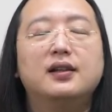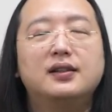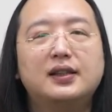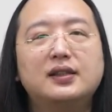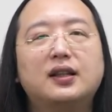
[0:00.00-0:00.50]

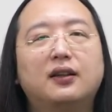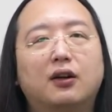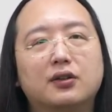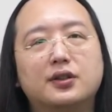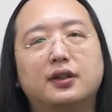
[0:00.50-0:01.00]
Since the
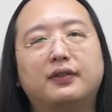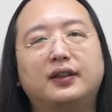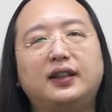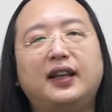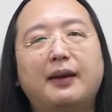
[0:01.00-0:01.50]
launch of the
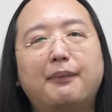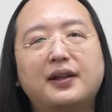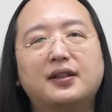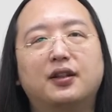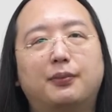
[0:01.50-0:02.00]

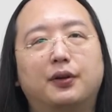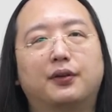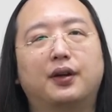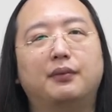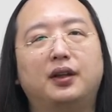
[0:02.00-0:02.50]
T-Ambassador
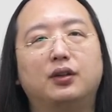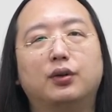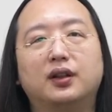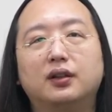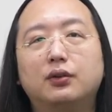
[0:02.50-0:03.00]
program in
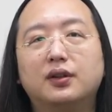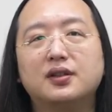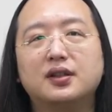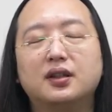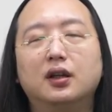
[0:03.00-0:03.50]

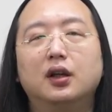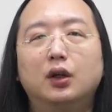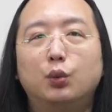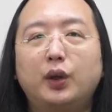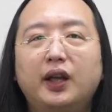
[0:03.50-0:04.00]
2020,
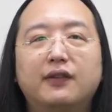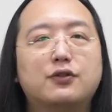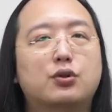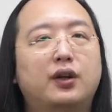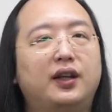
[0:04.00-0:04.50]
we have
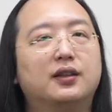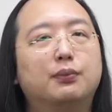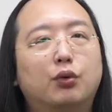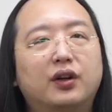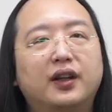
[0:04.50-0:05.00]
trained
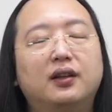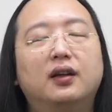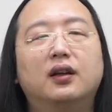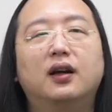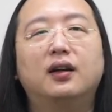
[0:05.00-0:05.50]
more than
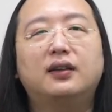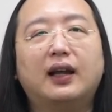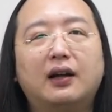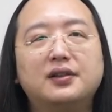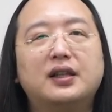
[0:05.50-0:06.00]

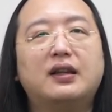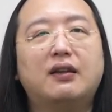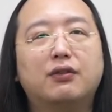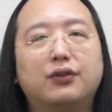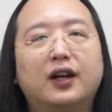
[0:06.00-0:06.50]

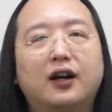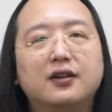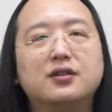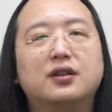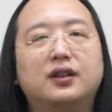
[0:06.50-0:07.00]

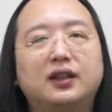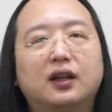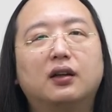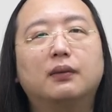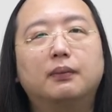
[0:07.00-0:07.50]
1,300
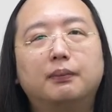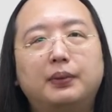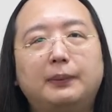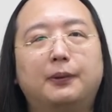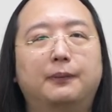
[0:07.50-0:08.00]
young
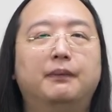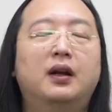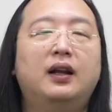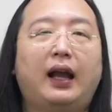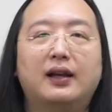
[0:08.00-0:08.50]
people
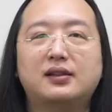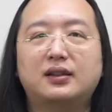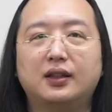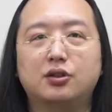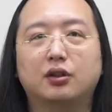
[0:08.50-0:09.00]

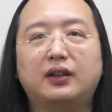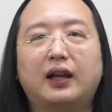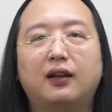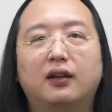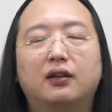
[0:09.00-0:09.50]
as digital
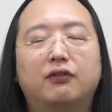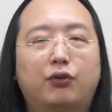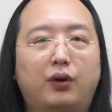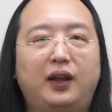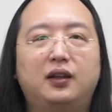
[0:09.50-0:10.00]
talent
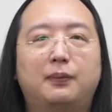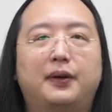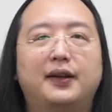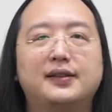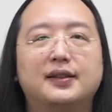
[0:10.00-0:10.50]
for
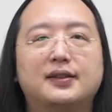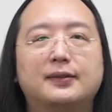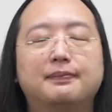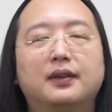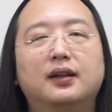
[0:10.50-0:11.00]
enterprises.